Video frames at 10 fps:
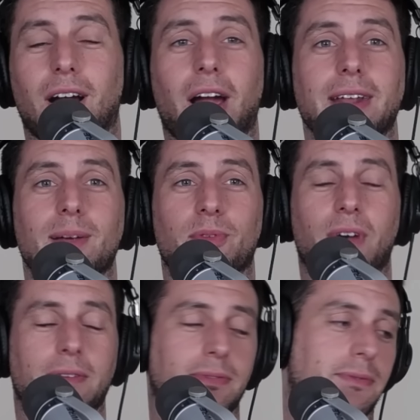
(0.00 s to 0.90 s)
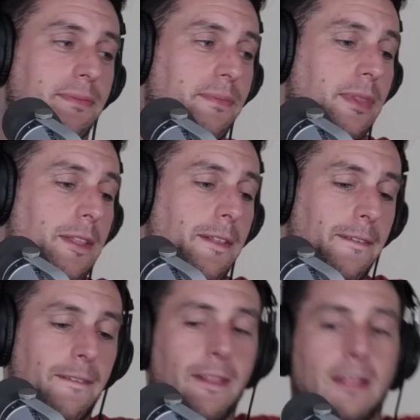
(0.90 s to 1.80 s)
right, number five.
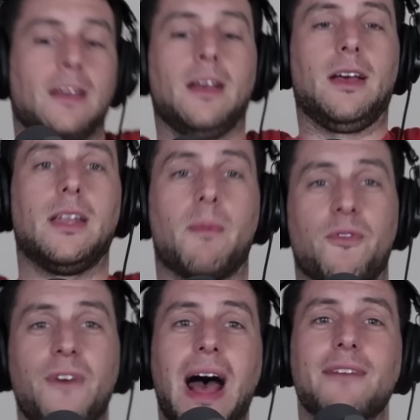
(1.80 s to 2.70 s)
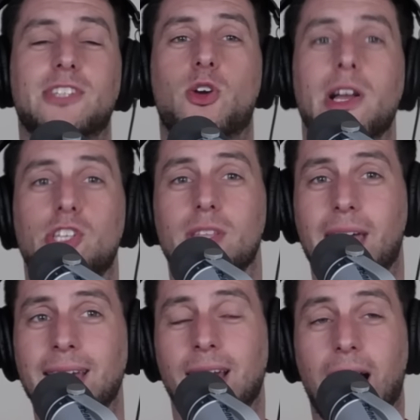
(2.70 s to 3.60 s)
Number five. Number five is a question
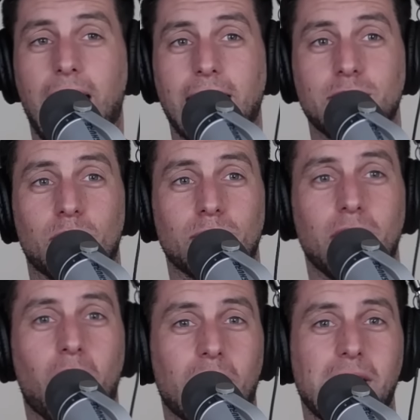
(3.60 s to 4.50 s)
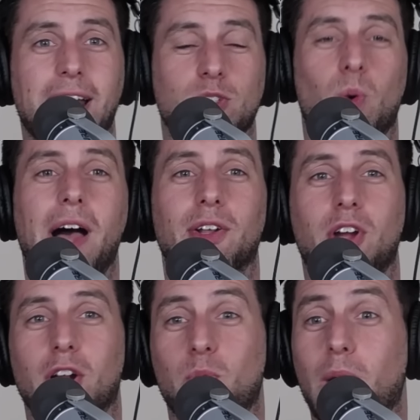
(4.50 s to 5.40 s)
that I don't know. Our last wild
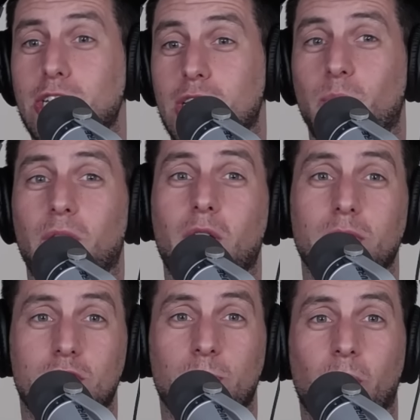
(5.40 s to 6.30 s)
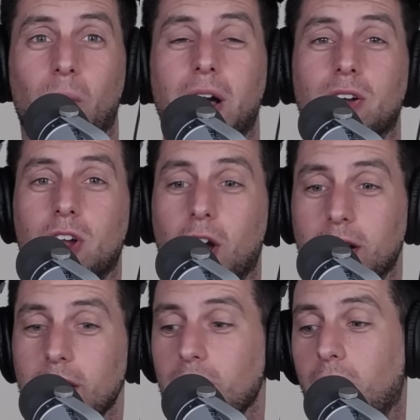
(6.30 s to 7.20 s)
card question, and we're going super wild card
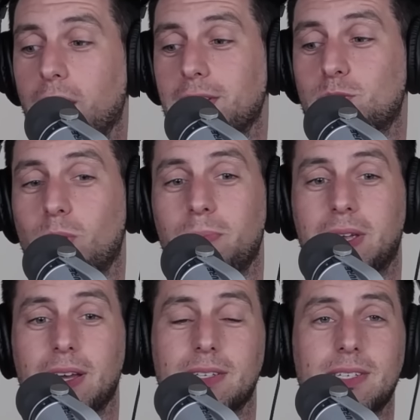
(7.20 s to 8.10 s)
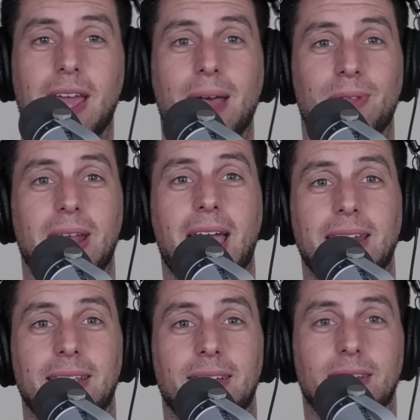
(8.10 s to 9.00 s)
on this one because Anthony
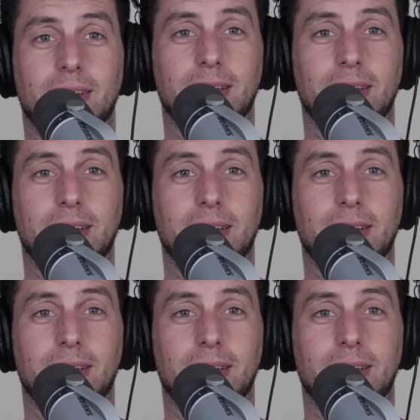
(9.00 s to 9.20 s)
Haney is